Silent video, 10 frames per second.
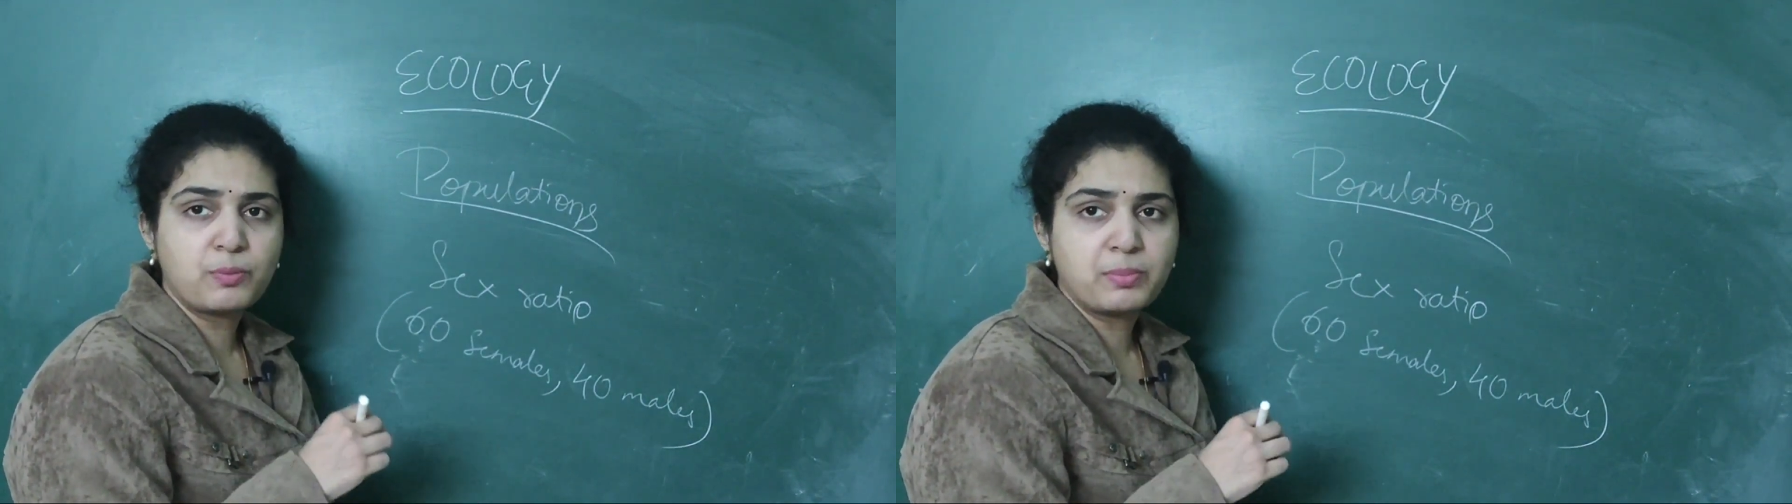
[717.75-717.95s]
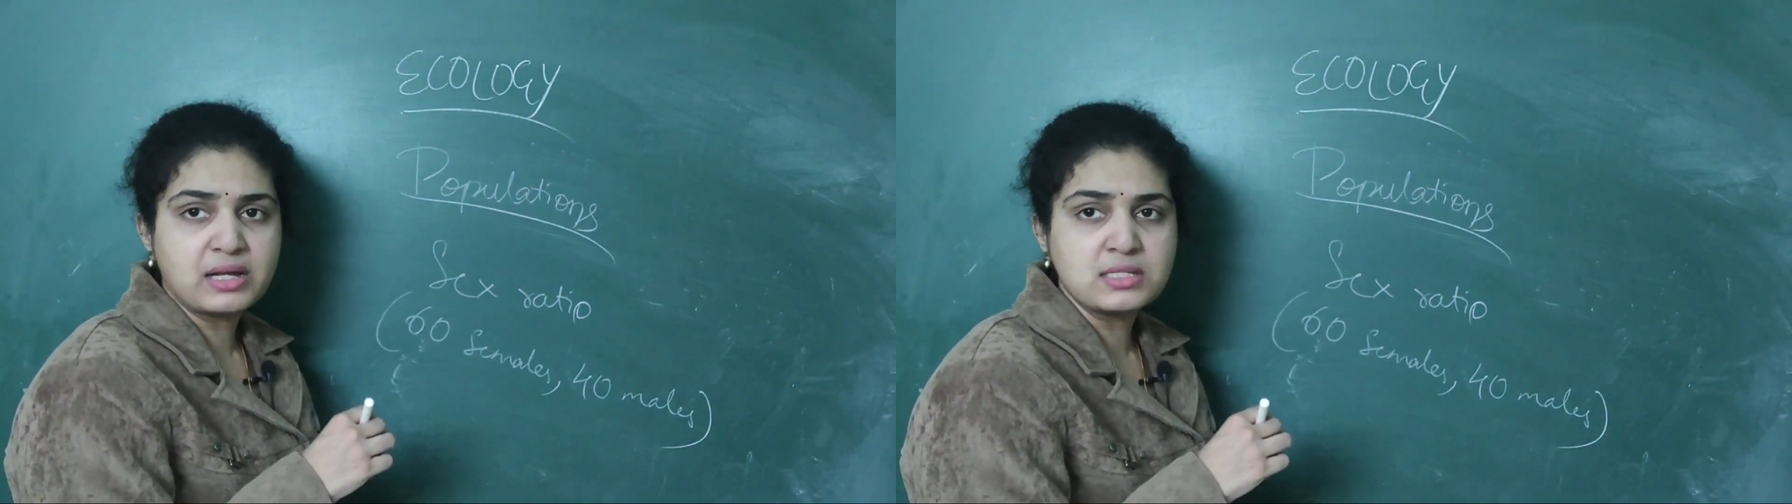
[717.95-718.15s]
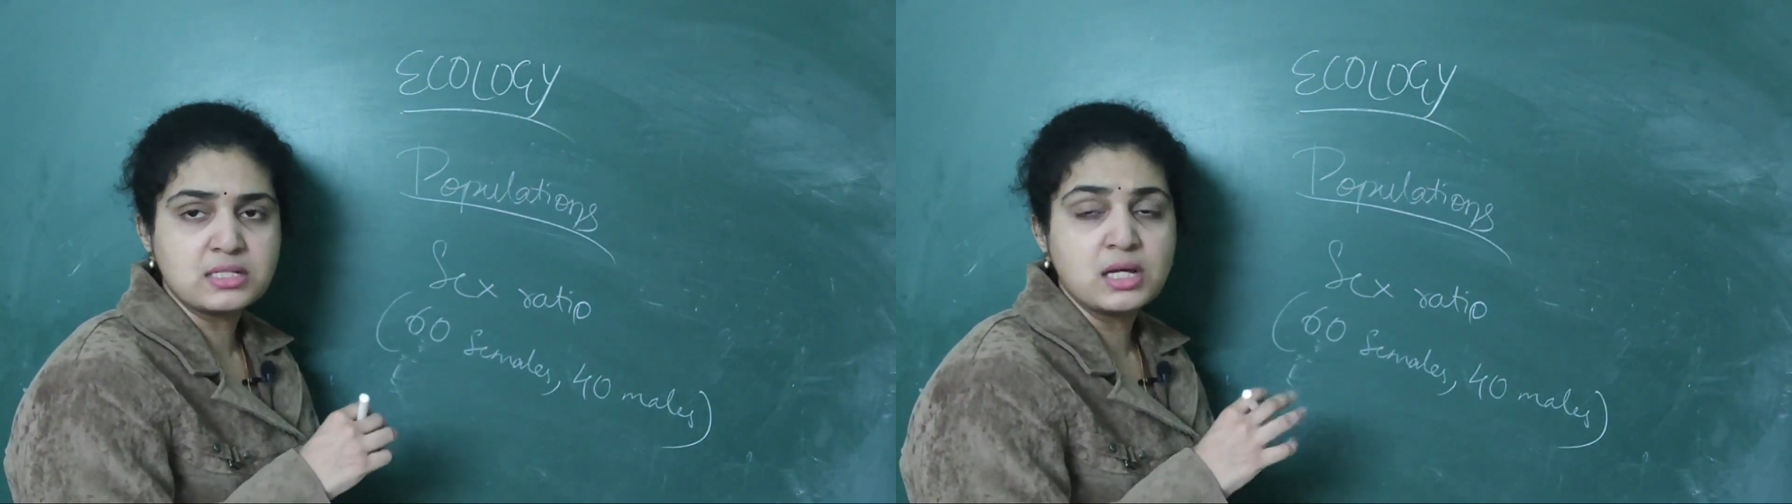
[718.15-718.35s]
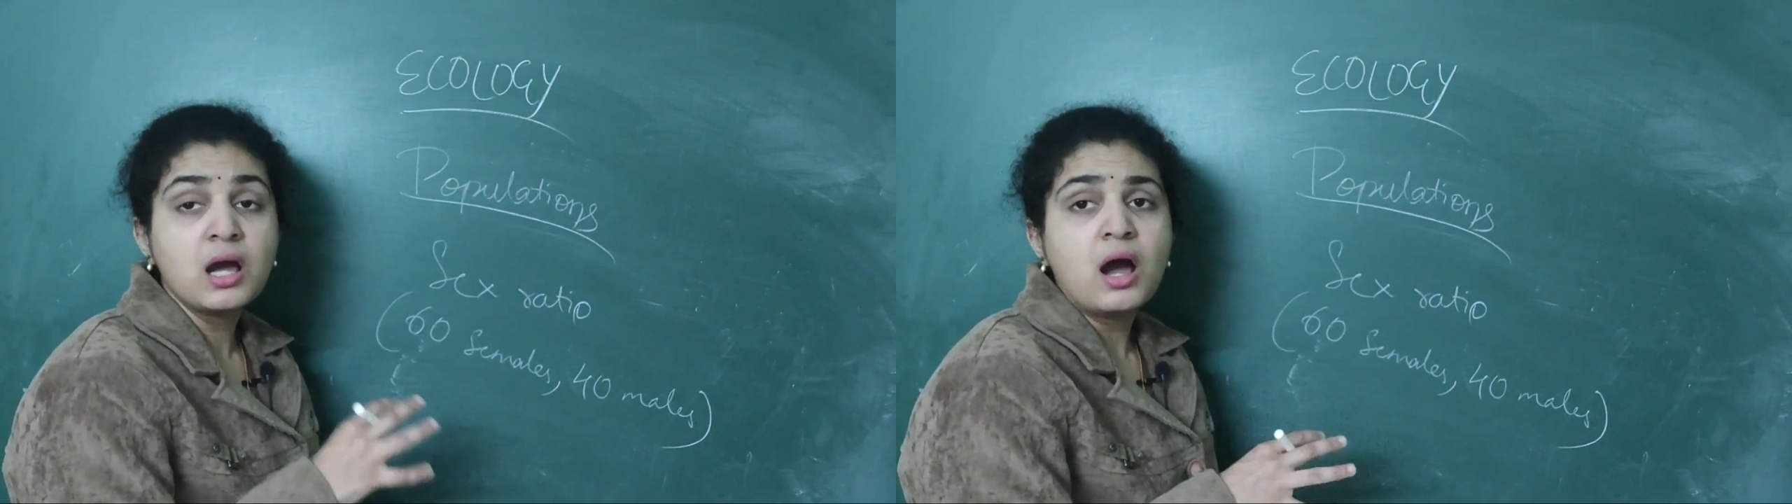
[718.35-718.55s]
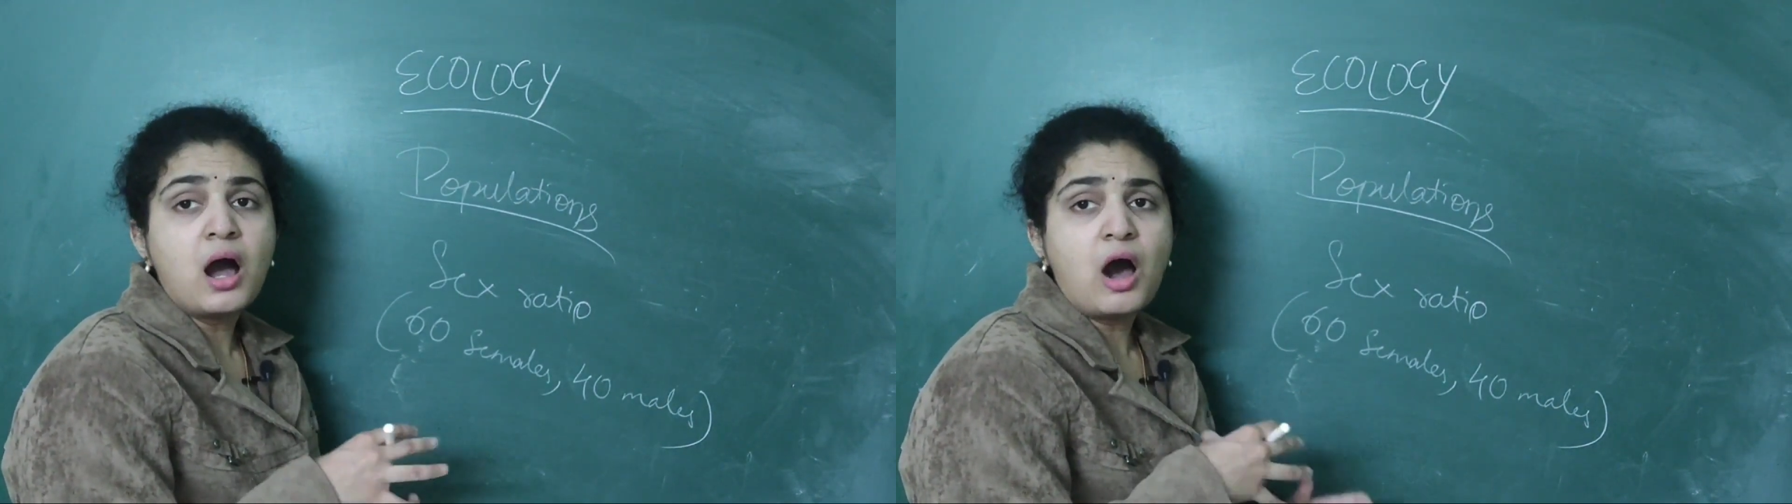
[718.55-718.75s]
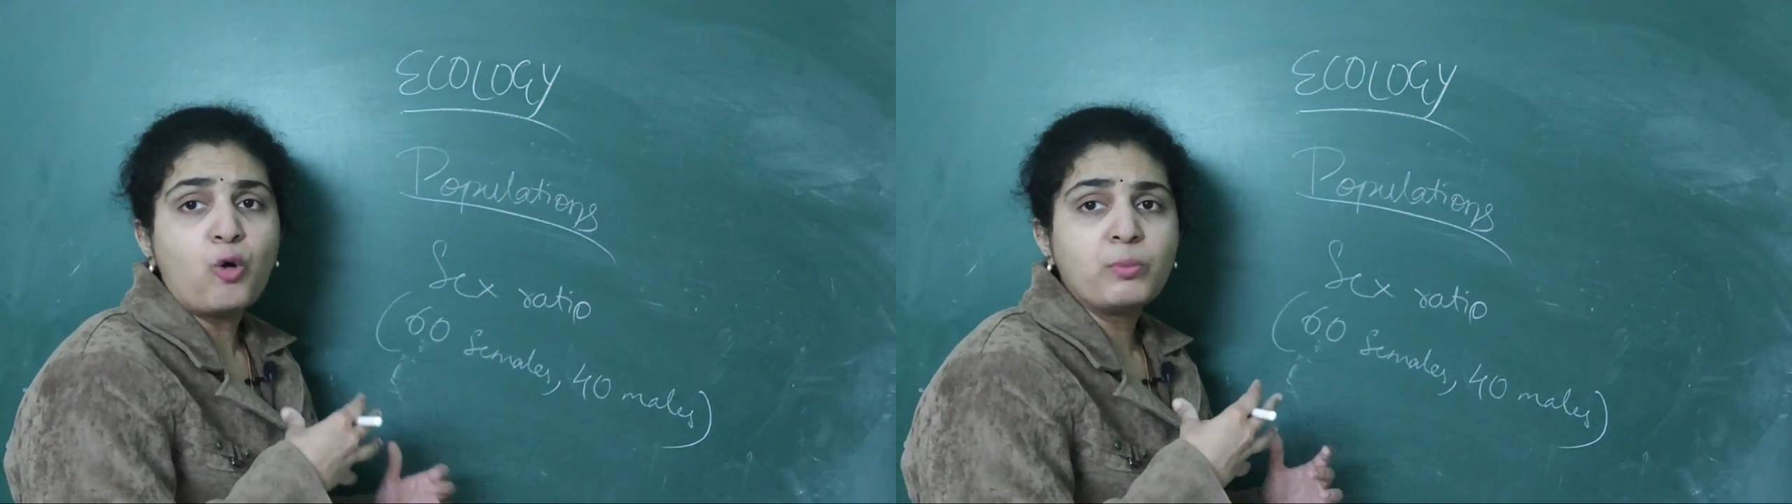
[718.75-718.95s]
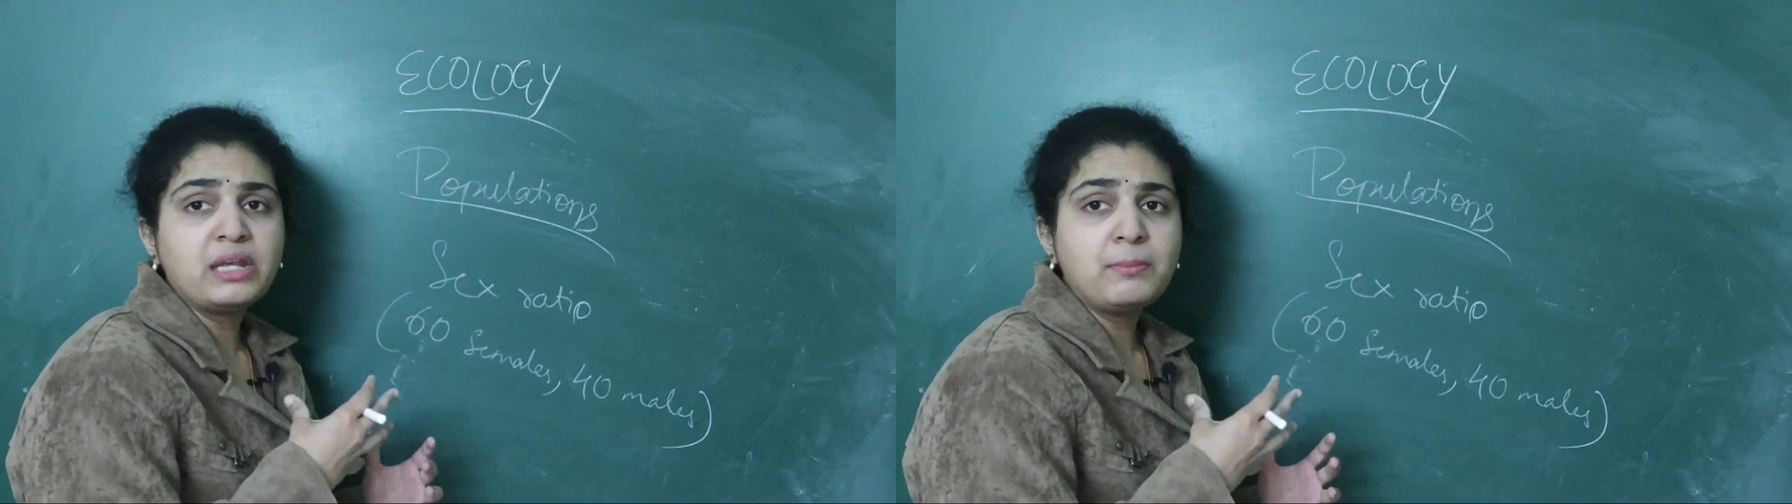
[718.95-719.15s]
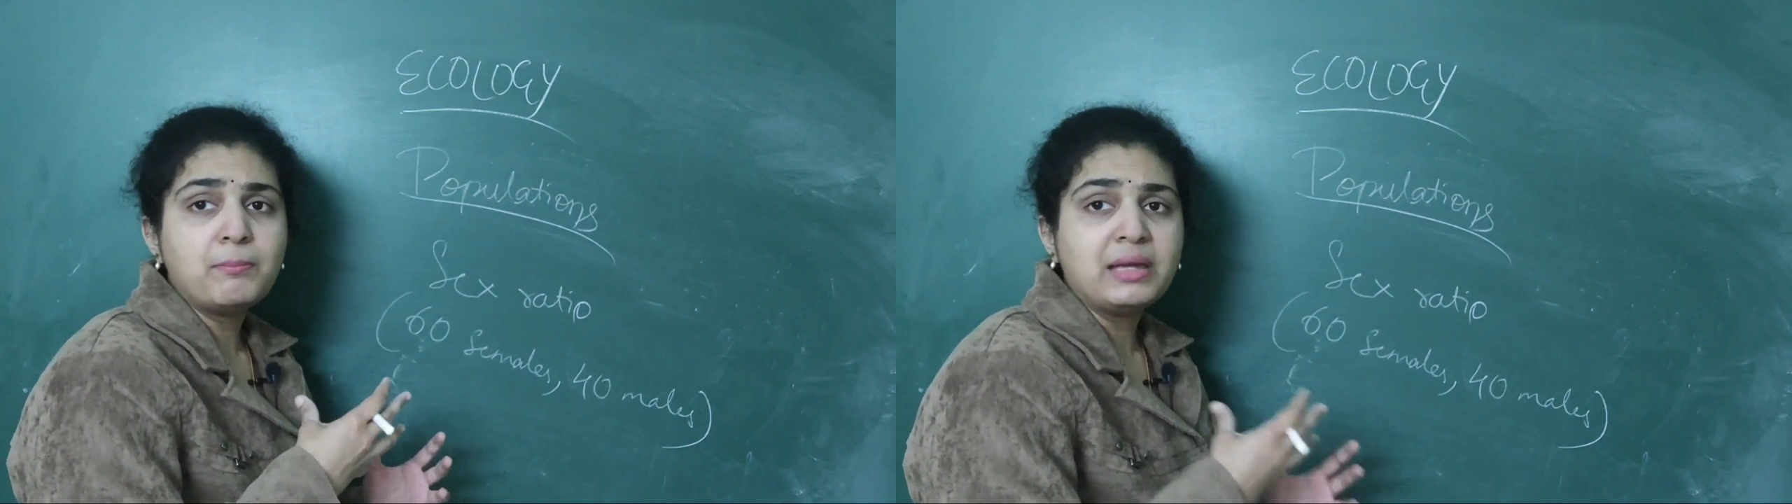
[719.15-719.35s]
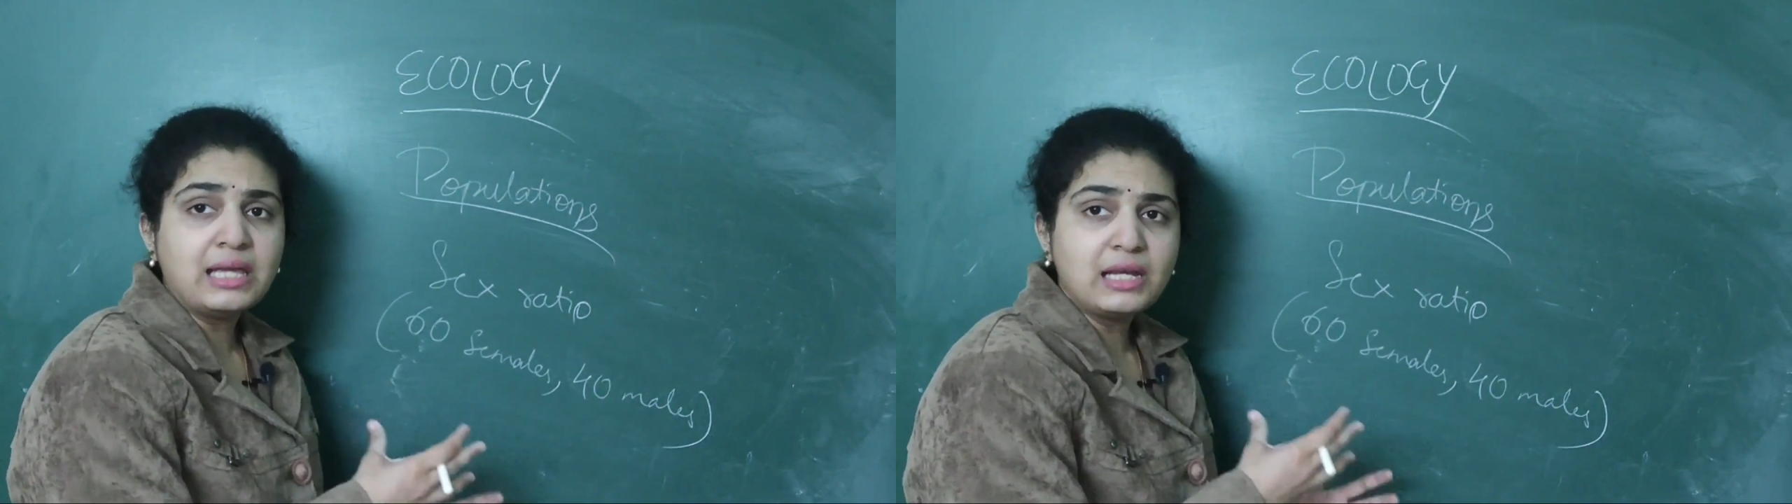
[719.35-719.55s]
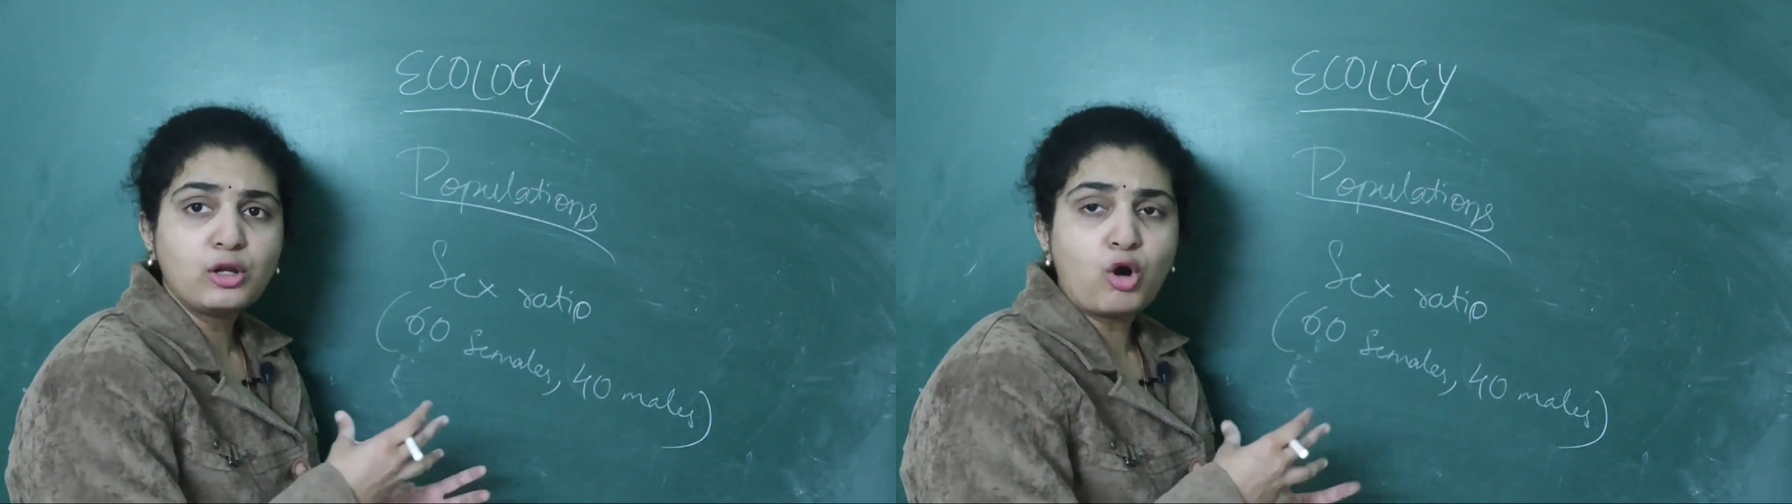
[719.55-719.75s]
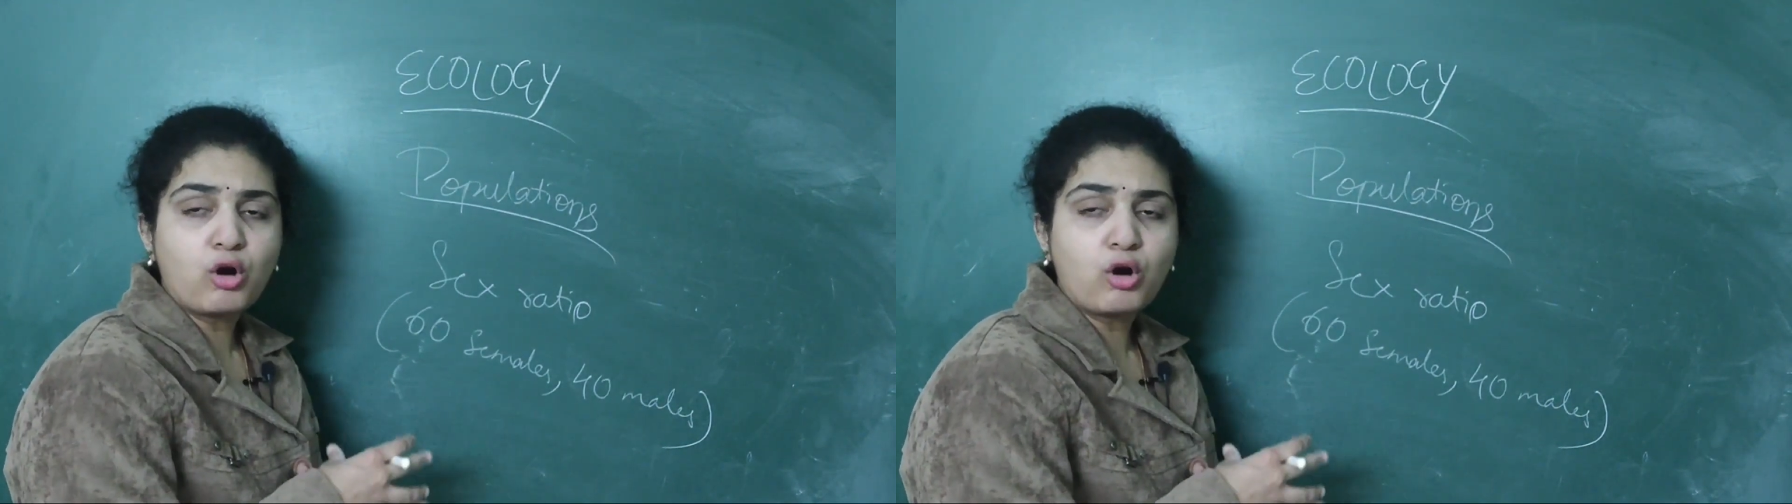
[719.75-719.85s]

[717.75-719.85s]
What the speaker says: were present, how many male